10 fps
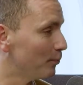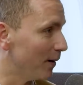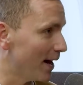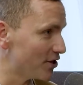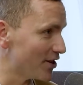
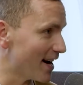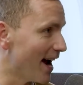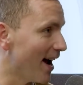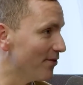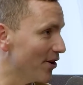pleasure to
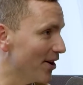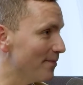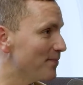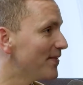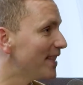have you
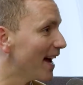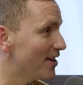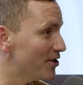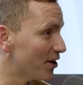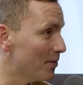here.
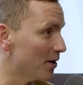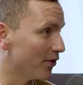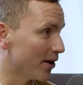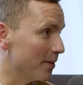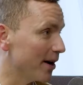Thank you so
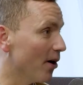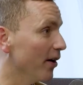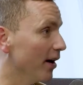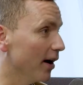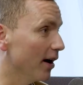much for coming
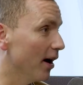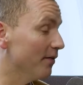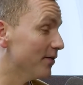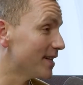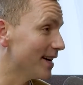on
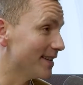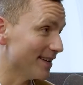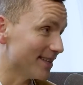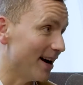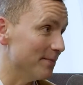and for taking
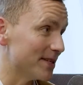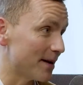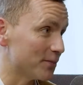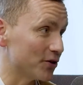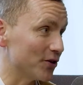the time.
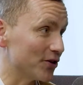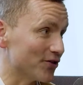It's absolutely